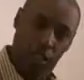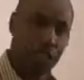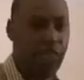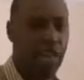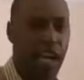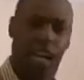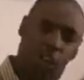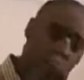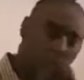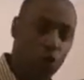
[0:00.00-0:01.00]
to say,
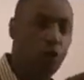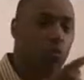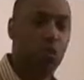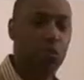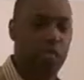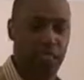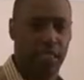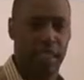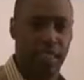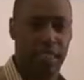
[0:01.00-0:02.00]
you will do
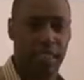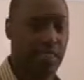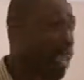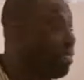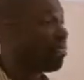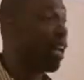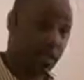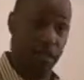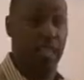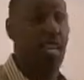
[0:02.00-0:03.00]
business like this. That's
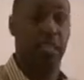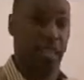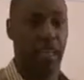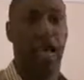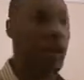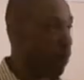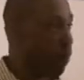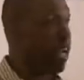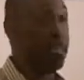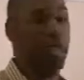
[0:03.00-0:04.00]
like your daily life
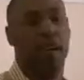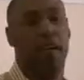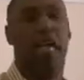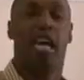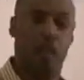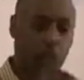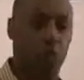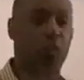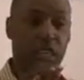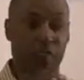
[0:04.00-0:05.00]
right there.
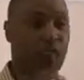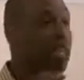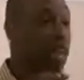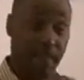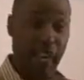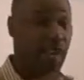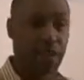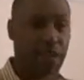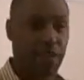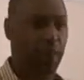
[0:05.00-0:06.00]
You can be that
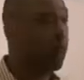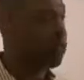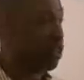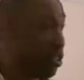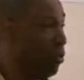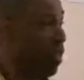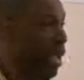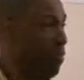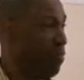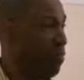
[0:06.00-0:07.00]
innovative person to do that.
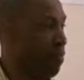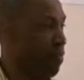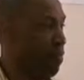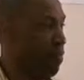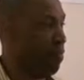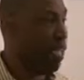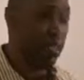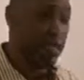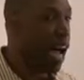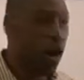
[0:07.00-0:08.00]

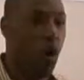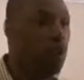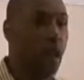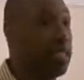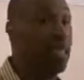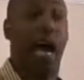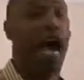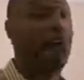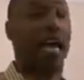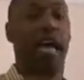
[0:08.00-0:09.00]
It's not always,
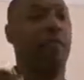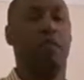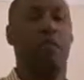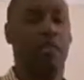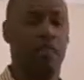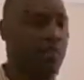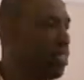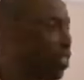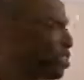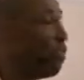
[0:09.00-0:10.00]
I've got to have the best
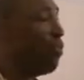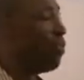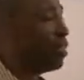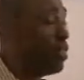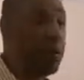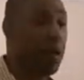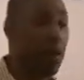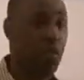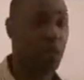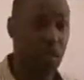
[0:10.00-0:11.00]
inventions. For example,
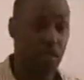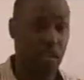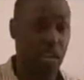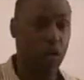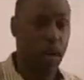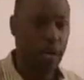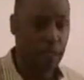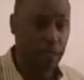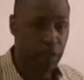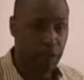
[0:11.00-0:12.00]
anybody ever heard of Segway?
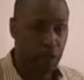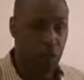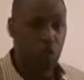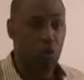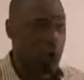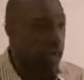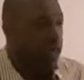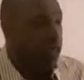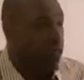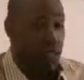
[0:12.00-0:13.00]
The little two-way
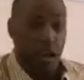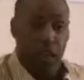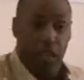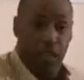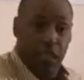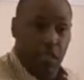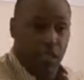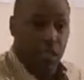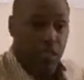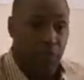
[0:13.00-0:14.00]
chariot that you
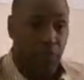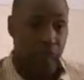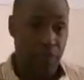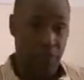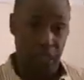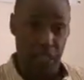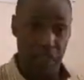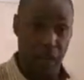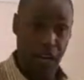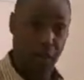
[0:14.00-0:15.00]
see the ambassador of
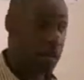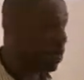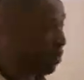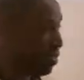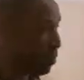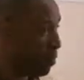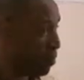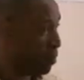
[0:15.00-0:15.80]
Atlanta riding around on?